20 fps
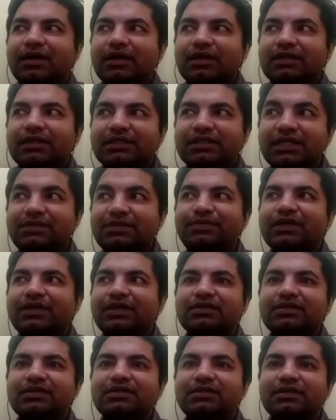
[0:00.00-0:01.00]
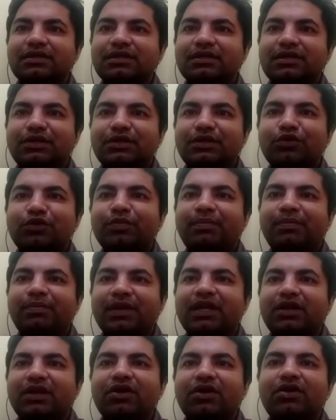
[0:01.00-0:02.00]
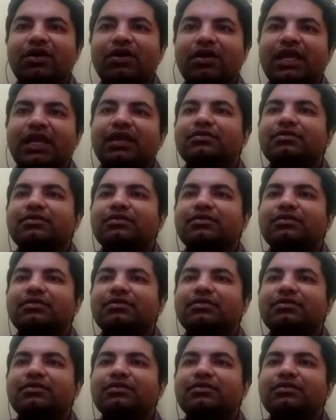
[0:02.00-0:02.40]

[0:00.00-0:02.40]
Just because two people are not talking.